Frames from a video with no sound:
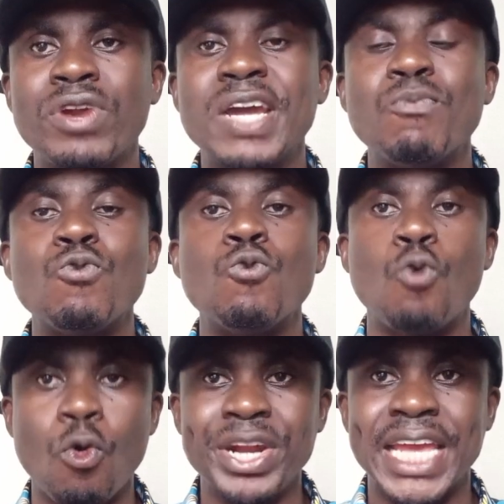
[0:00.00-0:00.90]
them
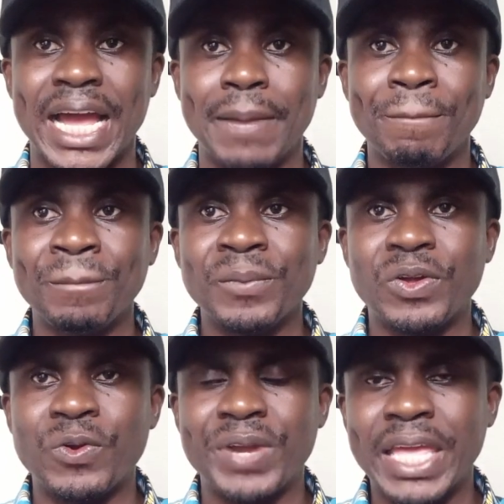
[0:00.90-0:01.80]
oogonia,
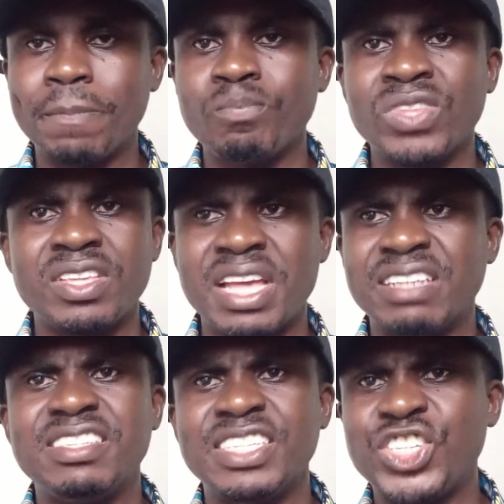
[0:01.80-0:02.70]

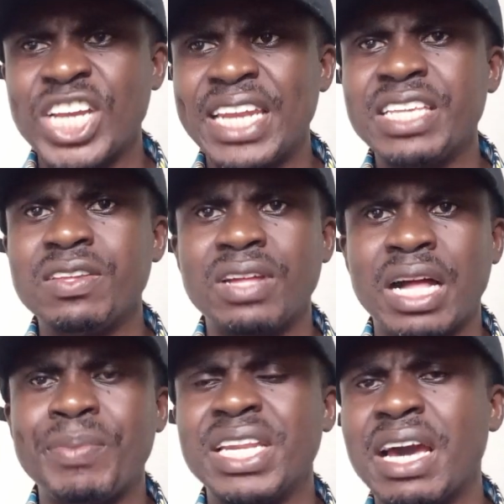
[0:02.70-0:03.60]
yes, initially,
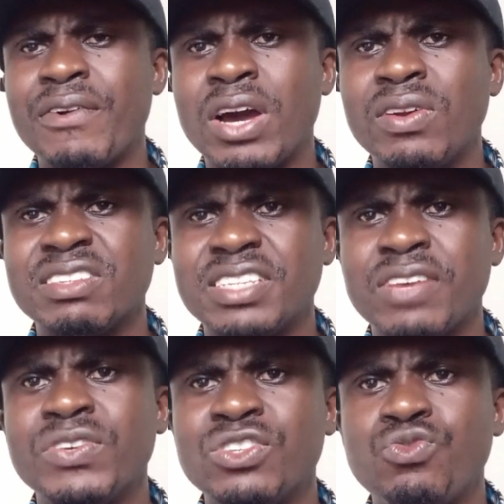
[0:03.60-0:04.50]
around the
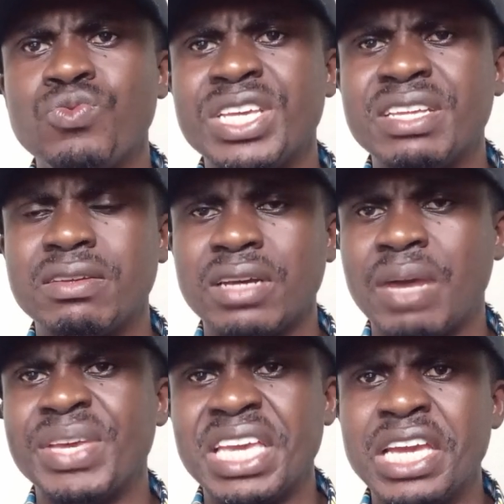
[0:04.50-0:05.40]
8th
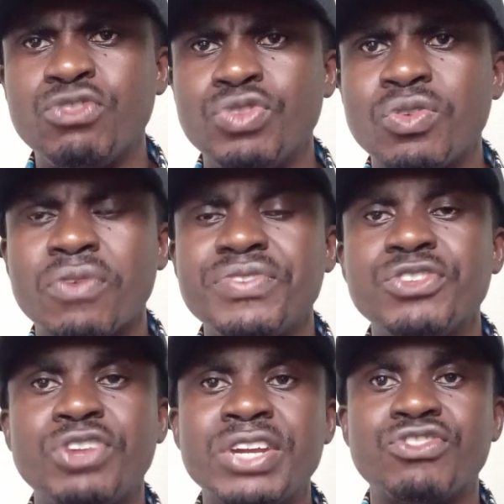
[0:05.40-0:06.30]
week of
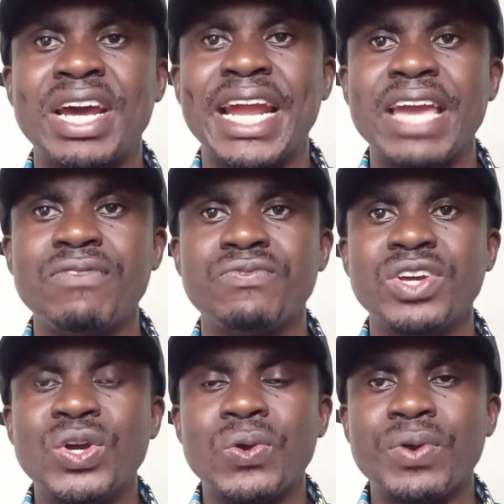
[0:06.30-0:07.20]
intrauterine life,
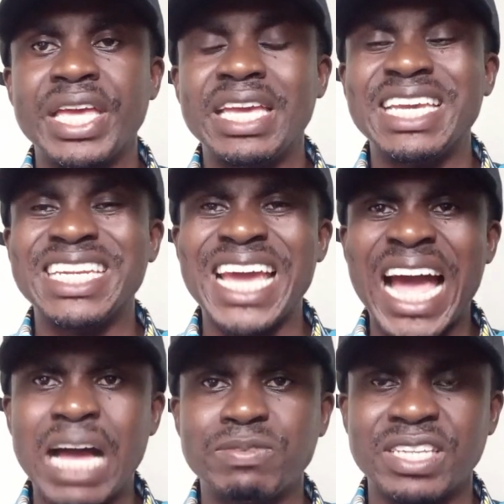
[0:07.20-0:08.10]
in
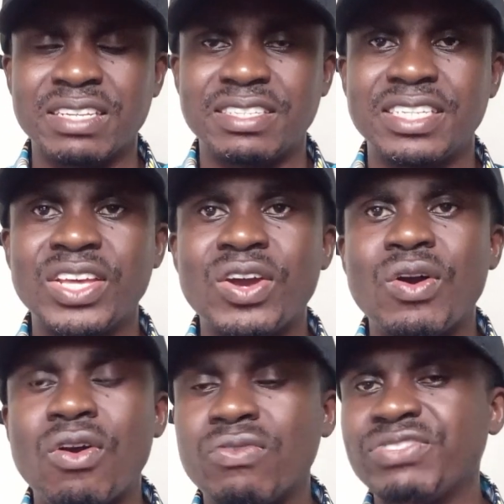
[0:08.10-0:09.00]
the absence
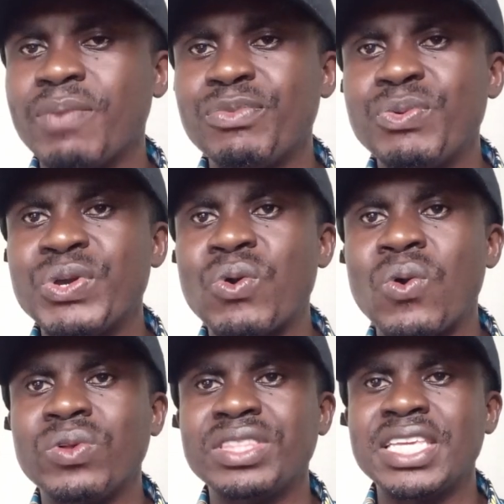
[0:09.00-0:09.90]
of something we
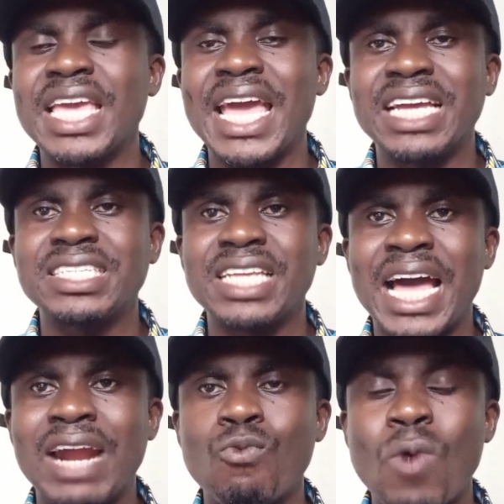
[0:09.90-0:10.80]
call the
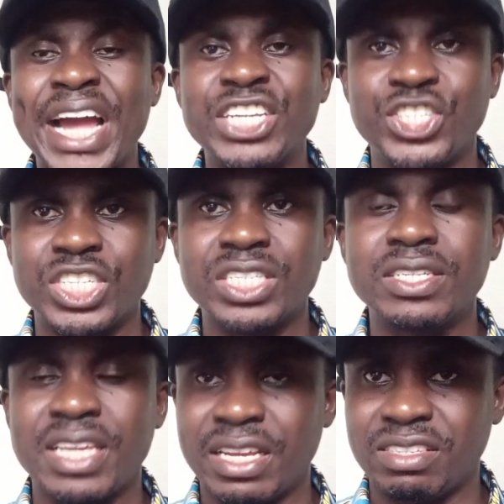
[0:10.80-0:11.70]
SRY gene,
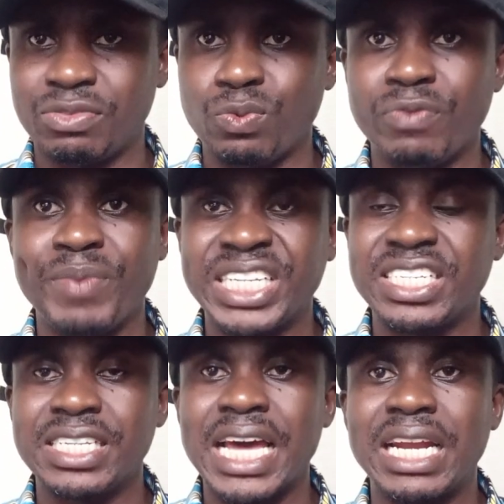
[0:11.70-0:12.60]
yes, we
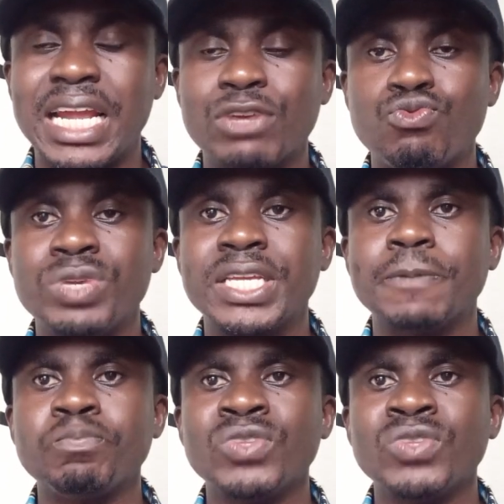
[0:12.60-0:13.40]
mentioned that last week,